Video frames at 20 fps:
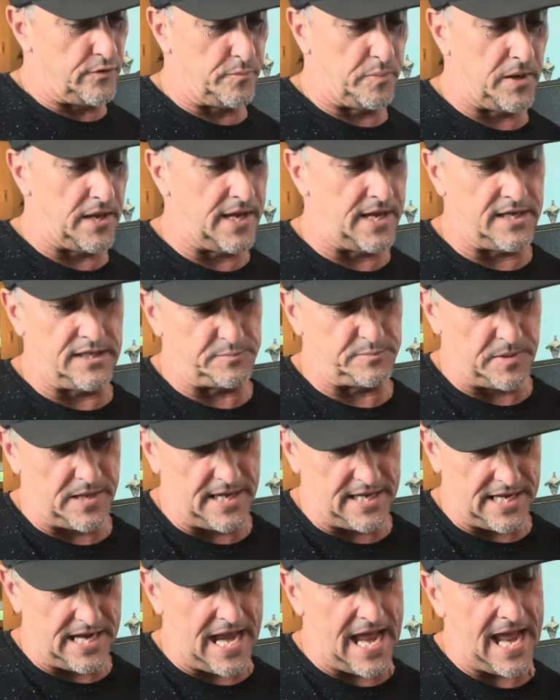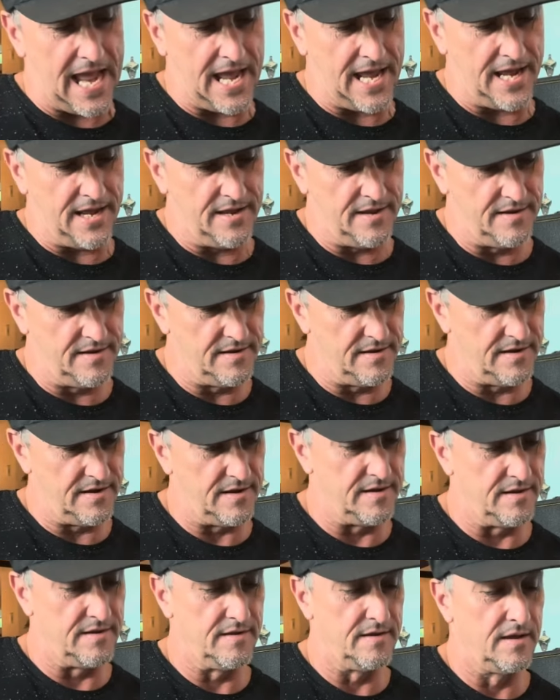playing, he's playing an A,
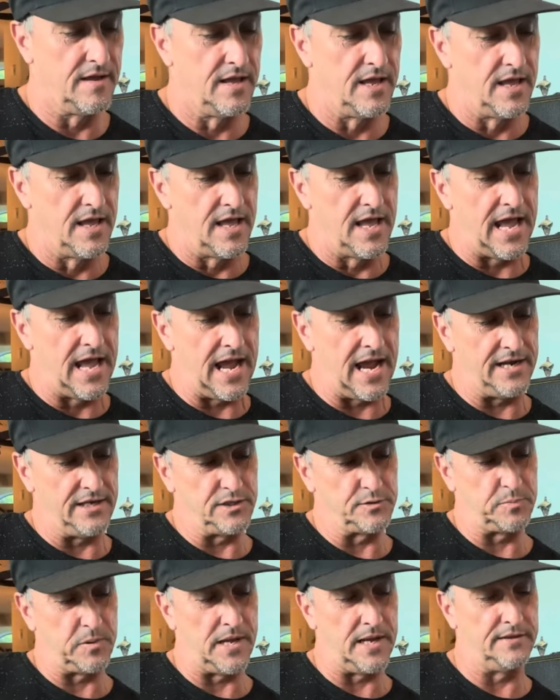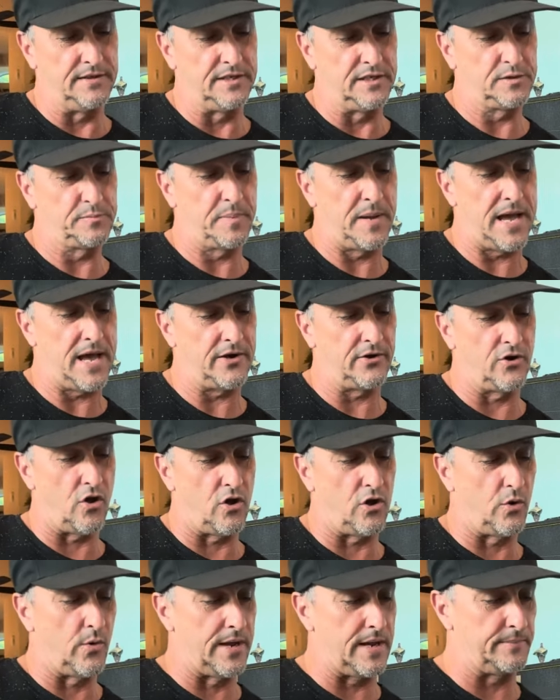and he's playing this pattern all
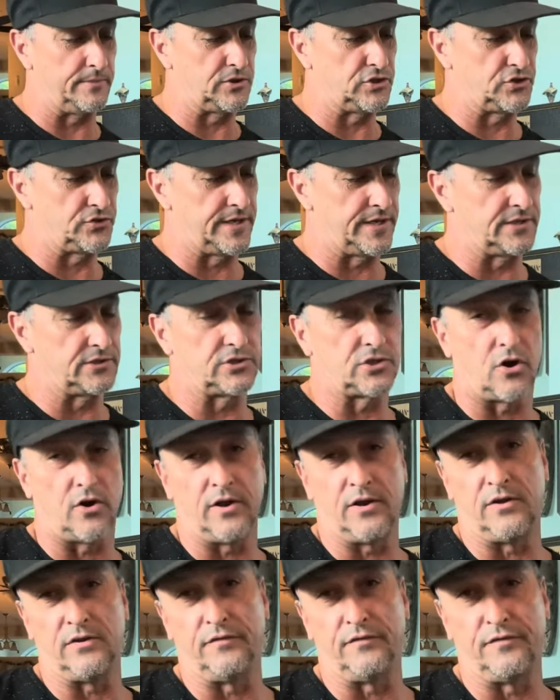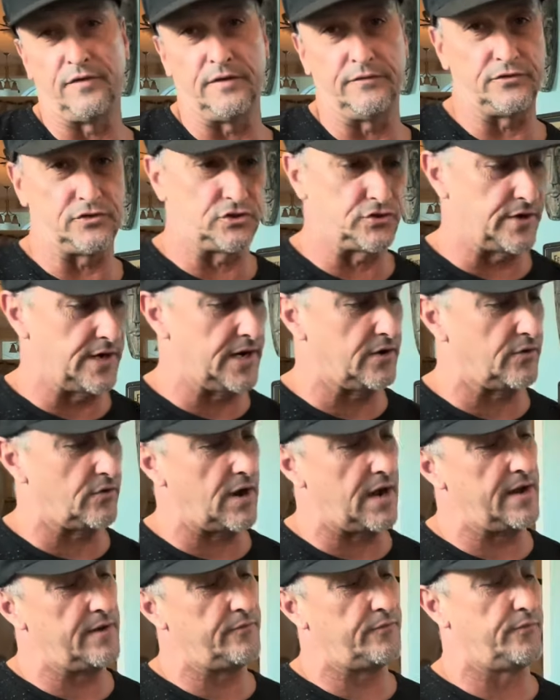the way up the string, starting on the 5th string,
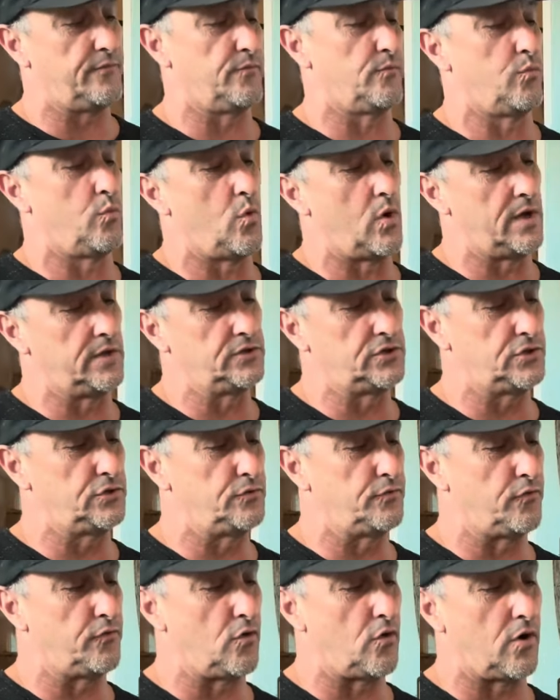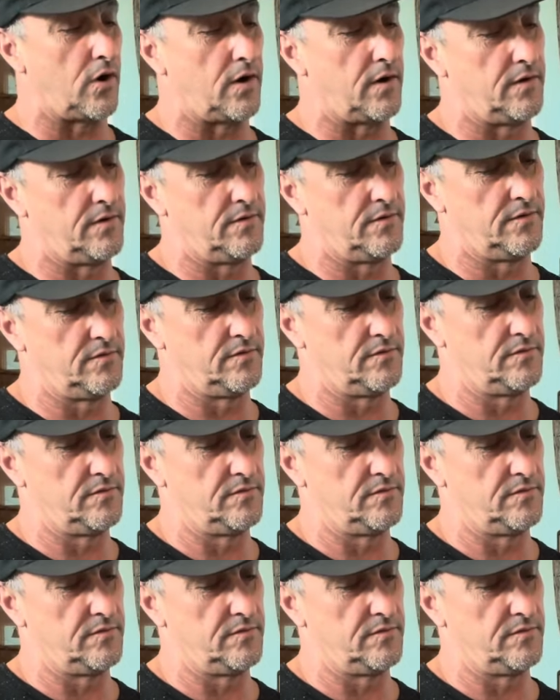right? 1, 2, 4. And